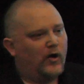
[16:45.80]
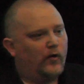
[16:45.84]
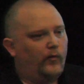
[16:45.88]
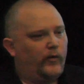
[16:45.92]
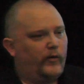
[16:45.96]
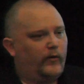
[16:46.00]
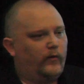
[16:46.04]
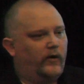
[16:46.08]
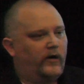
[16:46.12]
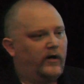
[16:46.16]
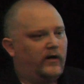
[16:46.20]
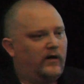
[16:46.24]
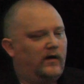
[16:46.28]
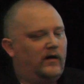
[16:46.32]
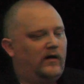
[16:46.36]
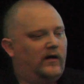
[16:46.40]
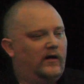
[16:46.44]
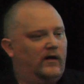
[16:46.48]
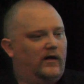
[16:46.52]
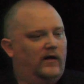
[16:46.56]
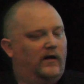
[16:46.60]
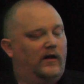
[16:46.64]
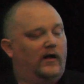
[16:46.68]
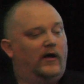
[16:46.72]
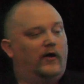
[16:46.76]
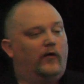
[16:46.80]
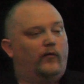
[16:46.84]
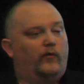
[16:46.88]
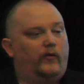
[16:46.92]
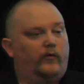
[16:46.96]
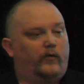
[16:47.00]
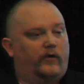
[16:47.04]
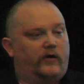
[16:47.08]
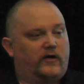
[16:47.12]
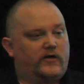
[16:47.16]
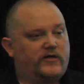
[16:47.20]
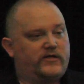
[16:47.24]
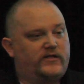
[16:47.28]
we want
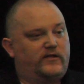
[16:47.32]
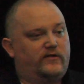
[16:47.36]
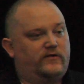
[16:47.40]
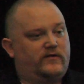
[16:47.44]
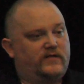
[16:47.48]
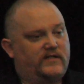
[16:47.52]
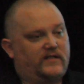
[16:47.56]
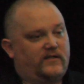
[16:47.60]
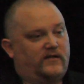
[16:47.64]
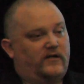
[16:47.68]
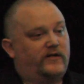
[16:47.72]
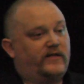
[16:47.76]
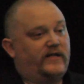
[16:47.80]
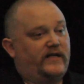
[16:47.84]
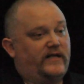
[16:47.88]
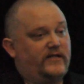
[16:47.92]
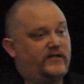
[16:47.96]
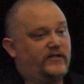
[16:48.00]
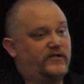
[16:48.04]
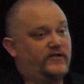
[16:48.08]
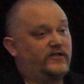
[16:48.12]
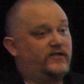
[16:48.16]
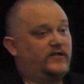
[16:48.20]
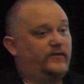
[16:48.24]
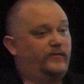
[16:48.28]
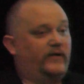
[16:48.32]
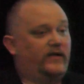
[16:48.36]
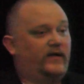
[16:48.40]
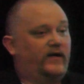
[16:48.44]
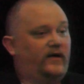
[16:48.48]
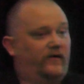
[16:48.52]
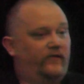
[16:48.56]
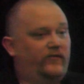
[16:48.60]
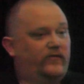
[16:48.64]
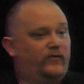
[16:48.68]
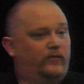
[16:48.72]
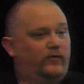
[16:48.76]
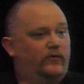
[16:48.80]
our students and our teachers to be
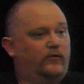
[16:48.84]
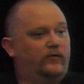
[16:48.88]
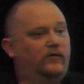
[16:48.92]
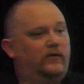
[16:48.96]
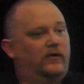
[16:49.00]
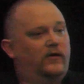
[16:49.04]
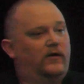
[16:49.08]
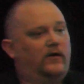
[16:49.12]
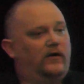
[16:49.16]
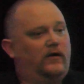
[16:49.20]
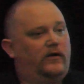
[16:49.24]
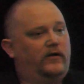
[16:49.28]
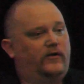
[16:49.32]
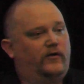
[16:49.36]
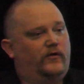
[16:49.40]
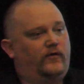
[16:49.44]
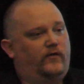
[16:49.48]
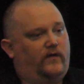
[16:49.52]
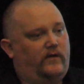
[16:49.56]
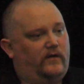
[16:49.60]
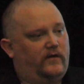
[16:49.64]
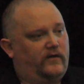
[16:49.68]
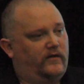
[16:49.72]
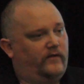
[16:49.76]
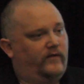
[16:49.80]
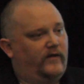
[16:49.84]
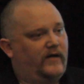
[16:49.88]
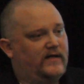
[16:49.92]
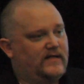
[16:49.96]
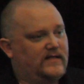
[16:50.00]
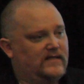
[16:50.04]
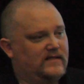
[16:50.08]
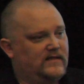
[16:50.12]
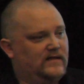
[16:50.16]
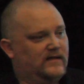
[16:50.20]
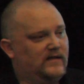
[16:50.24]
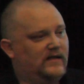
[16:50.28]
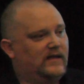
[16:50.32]
comfortable using the
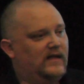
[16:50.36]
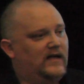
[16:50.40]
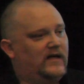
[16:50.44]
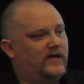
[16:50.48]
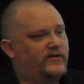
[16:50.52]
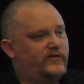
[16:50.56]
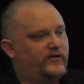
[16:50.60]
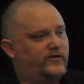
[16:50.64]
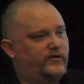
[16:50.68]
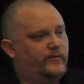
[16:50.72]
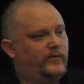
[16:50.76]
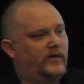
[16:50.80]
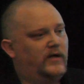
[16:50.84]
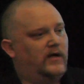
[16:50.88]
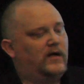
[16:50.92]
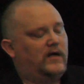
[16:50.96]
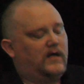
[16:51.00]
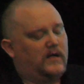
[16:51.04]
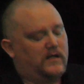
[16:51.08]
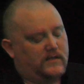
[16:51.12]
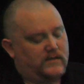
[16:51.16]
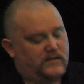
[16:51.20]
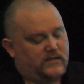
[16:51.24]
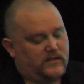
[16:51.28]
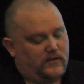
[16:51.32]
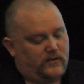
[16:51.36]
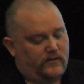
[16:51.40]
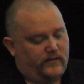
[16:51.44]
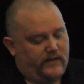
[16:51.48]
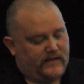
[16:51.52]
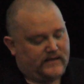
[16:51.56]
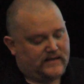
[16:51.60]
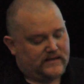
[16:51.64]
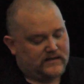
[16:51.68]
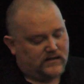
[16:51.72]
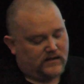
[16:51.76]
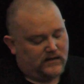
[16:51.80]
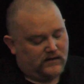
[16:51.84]
devices in the classroom. So
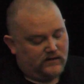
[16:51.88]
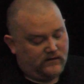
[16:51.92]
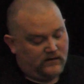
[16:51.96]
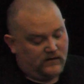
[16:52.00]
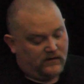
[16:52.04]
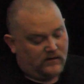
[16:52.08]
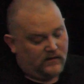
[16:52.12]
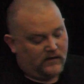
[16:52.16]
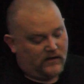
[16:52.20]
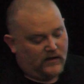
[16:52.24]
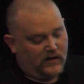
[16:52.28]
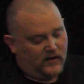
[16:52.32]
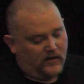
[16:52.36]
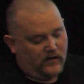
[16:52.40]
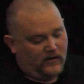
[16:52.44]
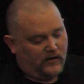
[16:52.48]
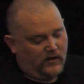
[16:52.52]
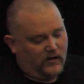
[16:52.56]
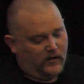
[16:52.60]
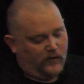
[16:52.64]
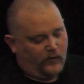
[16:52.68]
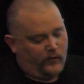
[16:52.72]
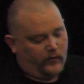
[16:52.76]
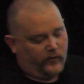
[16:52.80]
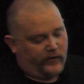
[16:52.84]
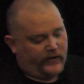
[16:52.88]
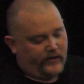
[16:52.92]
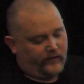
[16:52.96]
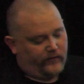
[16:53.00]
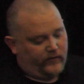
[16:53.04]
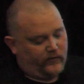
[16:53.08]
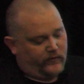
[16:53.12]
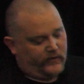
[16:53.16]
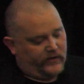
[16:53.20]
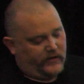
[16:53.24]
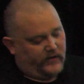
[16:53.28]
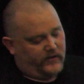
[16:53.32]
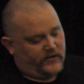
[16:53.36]
we want
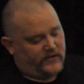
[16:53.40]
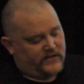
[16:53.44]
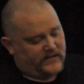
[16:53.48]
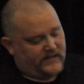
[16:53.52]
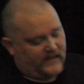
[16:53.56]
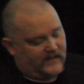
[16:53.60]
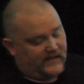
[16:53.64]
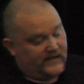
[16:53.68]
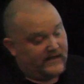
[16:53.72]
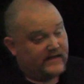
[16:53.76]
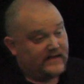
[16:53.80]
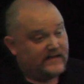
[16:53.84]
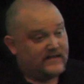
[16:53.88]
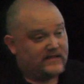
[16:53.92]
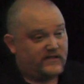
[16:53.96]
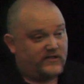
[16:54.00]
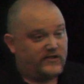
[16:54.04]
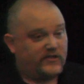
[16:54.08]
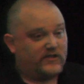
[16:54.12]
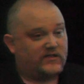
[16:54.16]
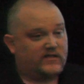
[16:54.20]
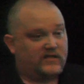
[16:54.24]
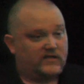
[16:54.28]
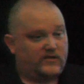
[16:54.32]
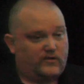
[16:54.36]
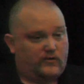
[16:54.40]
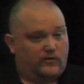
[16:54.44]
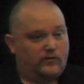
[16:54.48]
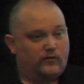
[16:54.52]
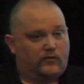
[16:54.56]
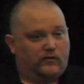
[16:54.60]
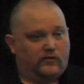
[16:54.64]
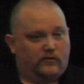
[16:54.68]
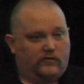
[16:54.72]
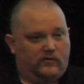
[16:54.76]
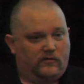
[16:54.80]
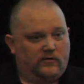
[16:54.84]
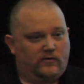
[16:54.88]
everyone to understand it is just a
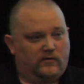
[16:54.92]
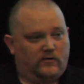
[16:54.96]
tool,